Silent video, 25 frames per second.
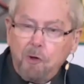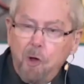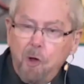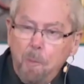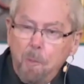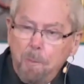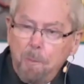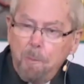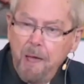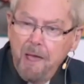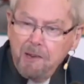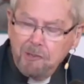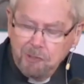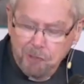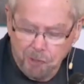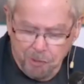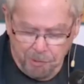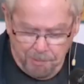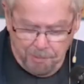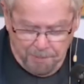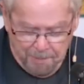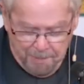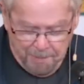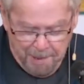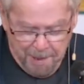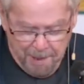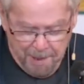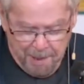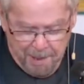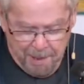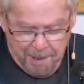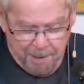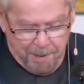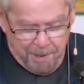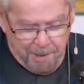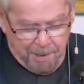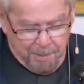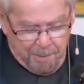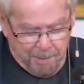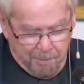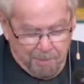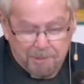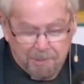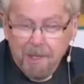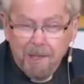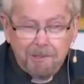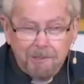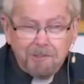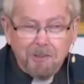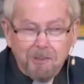out of compassion,
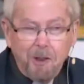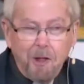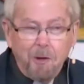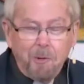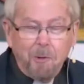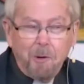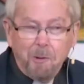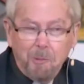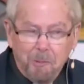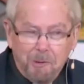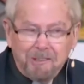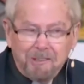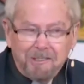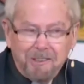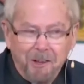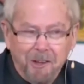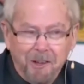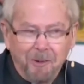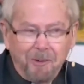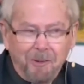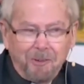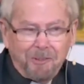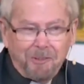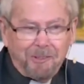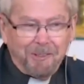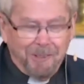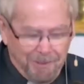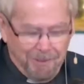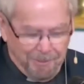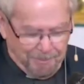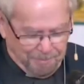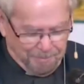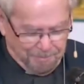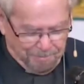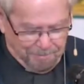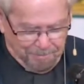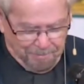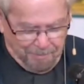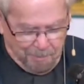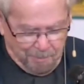but that's not what we're told.